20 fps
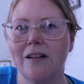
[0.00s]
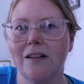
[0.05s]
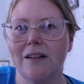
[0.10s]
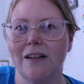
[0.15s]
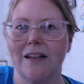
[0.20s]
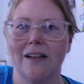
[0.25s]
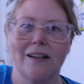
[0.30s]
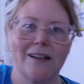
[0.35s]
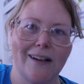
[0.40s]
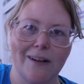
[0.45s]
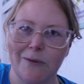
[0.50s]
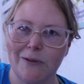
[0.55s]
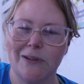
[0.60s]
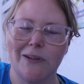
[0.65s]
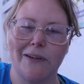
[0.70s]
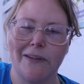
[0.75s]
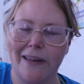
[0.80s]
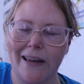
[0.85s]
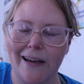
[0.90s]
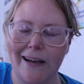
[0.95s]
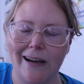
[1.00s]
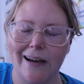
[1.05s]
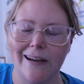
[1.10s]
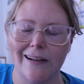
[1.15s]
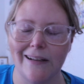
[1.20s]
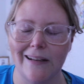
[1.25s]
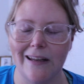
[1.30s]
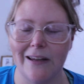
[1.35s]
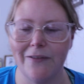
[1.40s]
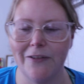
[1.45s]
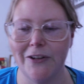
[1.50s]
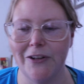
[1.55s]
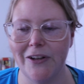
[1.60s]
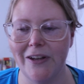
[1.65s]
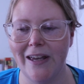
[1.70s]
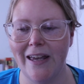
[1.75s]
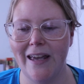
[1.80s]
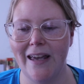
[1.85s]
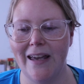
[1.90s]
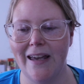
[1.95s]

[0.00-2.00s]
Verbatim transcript: Like I was on that kind of level